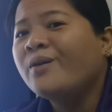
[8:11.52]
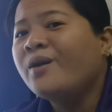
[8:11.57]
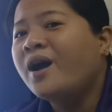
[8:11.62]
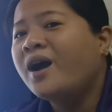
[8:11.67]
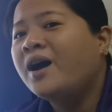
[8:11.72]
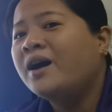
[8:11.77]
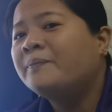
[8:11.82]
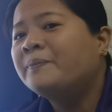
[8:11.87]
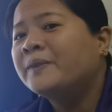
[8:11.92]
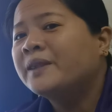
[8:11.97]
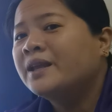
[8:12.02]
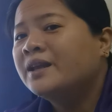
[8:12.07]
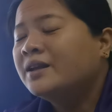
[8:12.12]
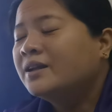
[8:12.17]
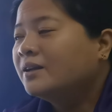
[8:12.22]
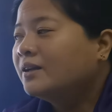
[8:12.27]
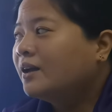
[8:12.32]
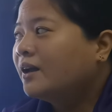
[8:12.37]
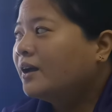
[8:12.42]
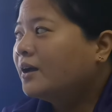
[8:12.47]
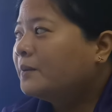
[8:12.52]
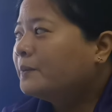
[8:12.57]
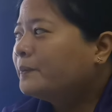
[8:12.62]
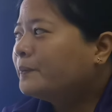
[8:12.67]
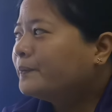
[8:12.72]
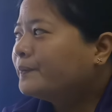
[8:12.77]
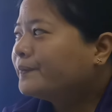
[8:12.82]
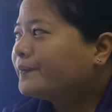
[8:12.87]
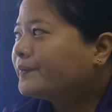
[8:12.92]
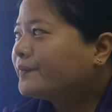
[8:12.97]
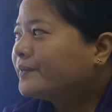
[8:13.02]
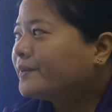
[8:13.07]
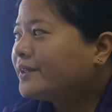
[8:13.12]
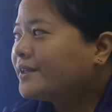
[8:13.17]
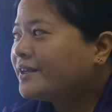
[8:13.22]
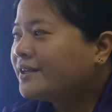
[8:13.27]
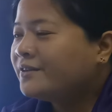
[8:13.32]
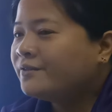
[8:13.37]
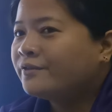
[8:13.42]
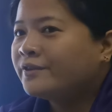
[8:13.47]

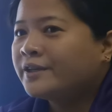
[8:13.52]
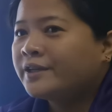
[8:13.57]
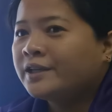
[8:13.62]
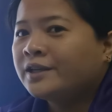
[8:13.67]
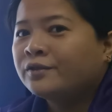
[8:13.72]
Even